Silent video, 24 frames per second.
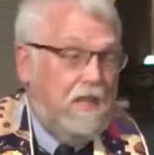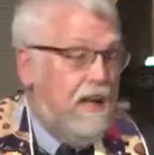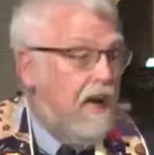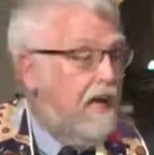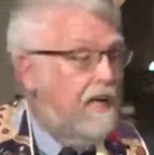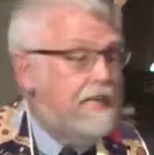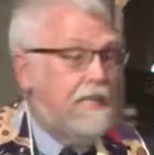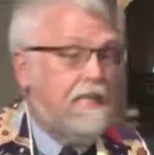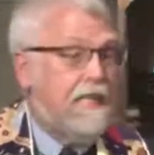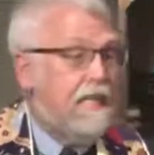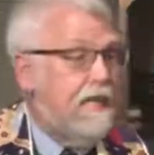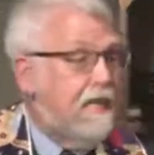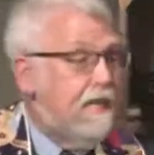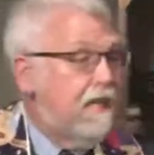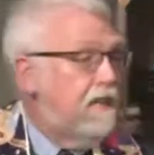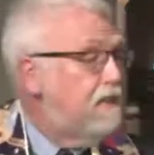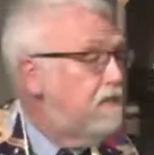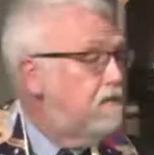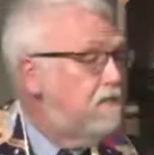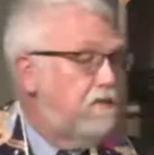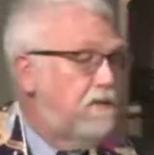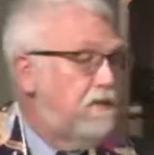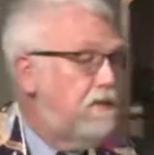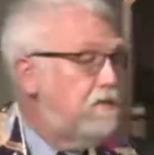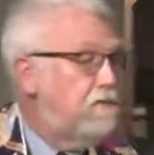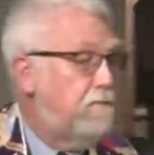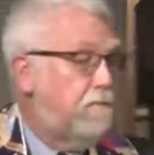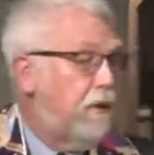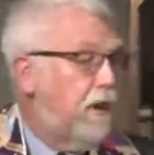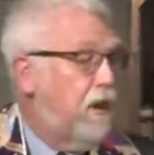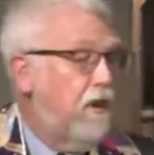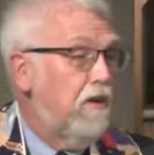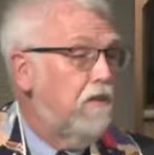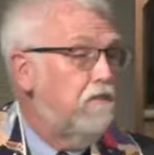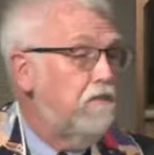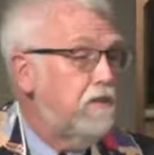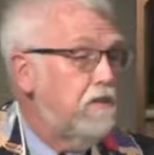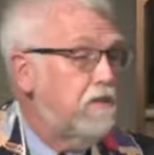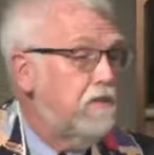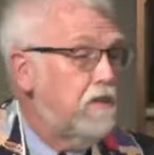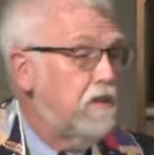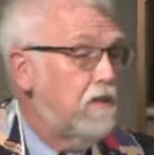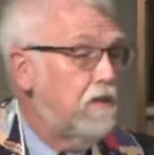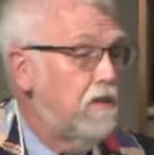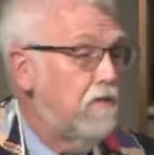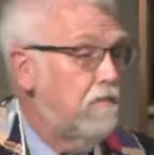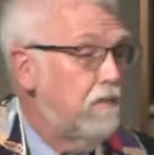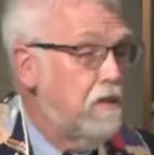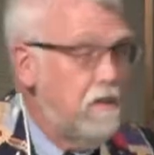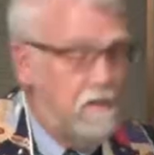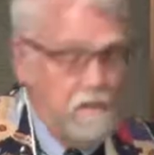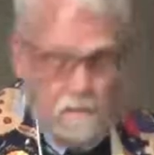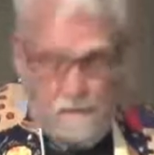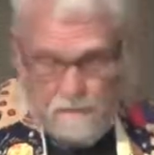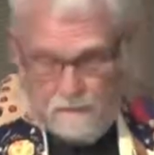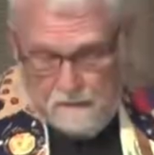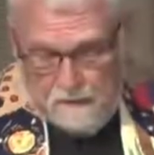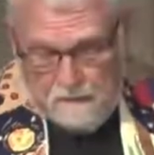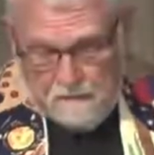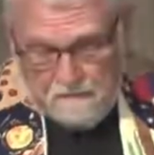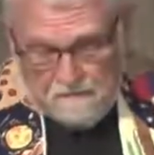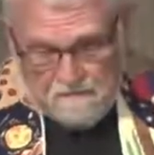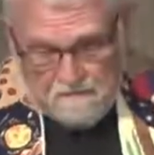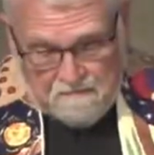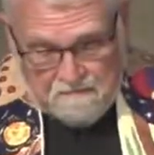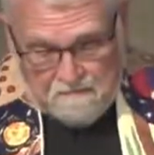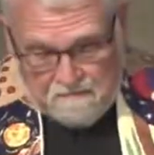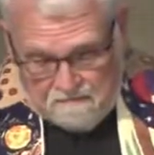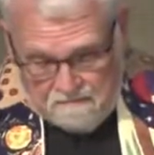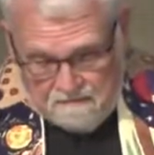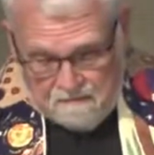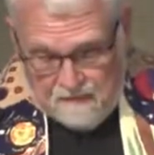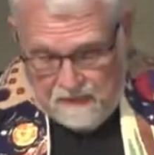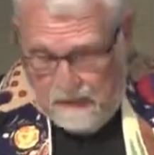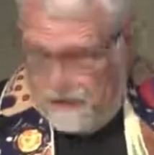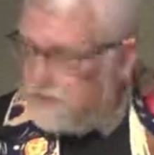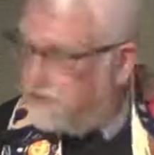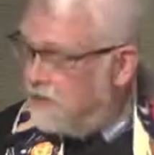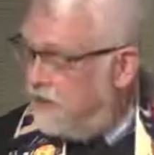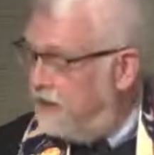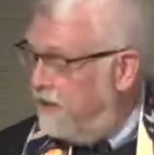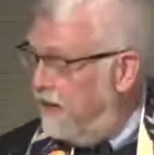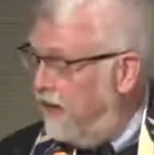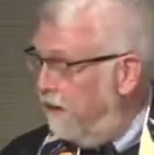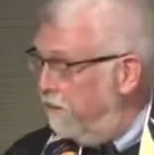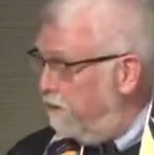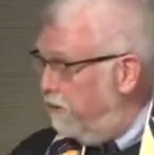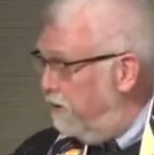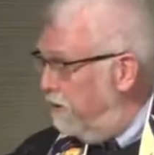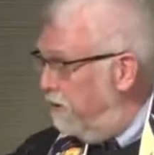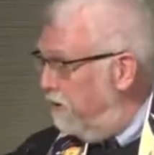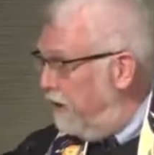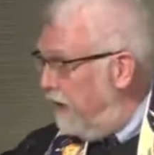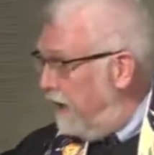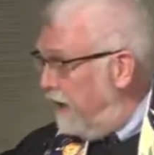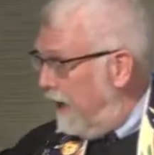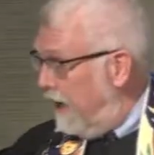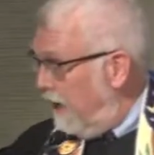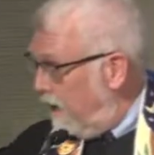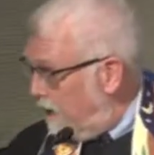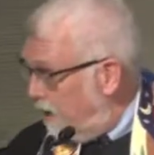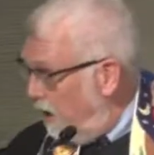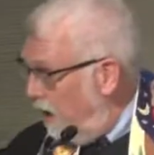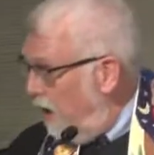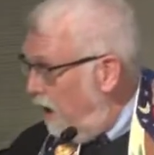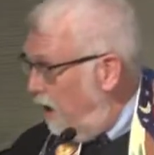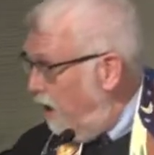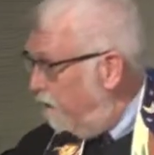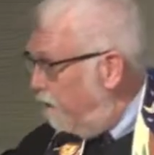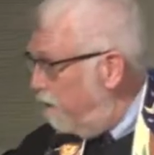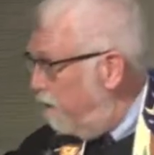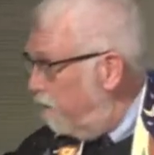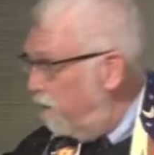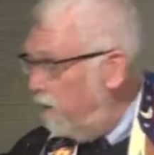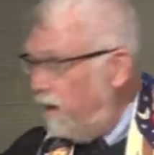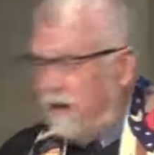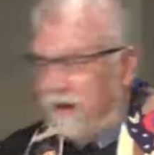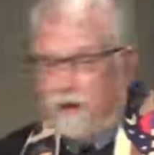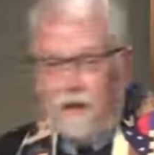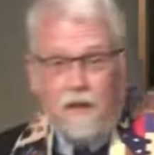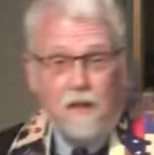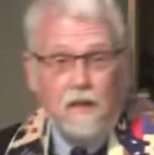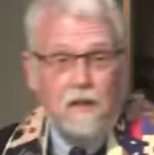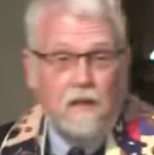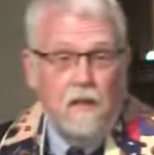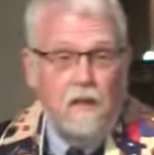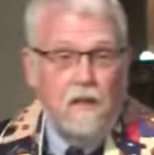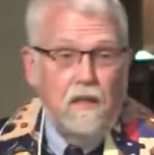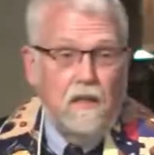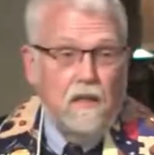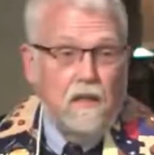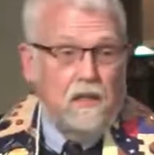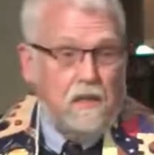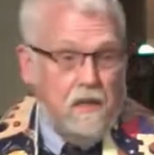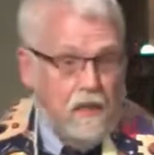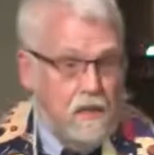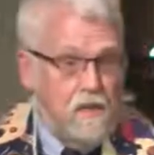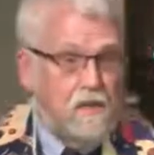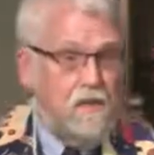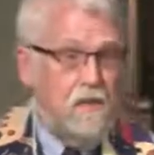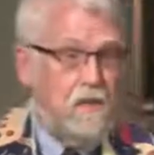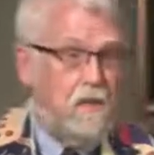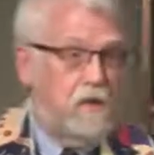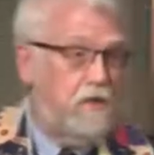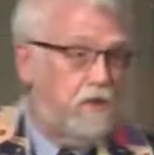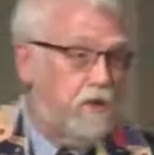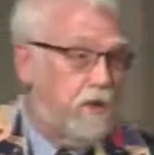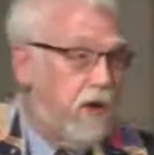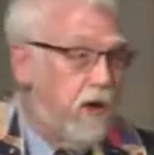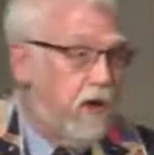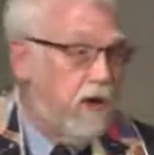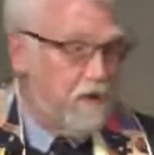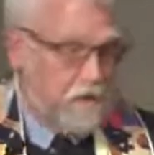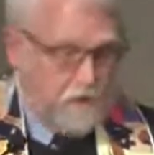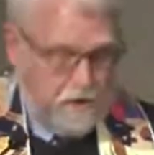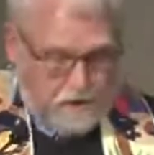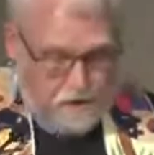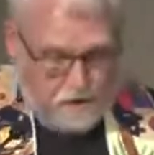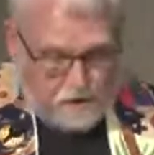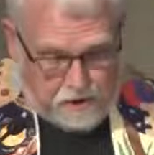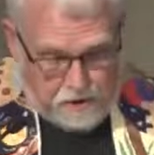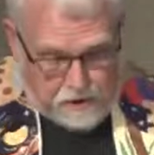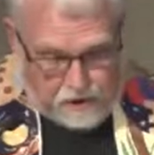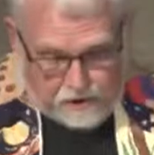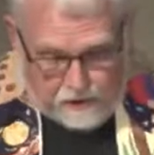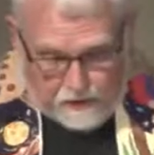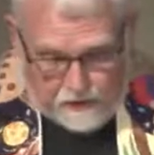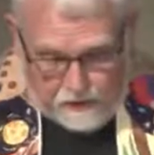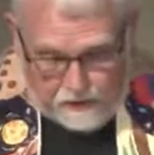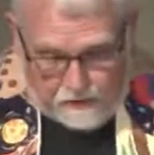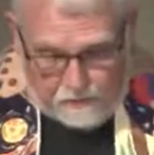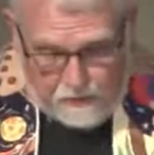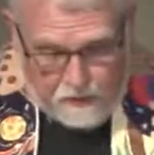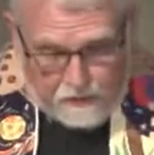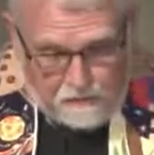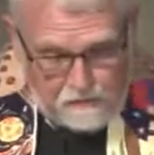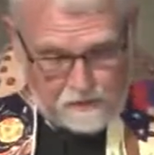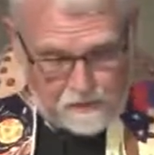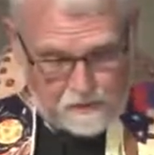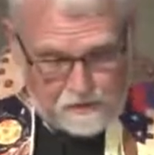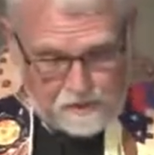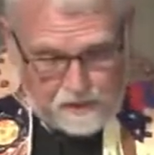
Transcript: an idea, just part of a sermon. That Sunday afternoon, I got a call from one of the kids in the church, and she said, "Reverend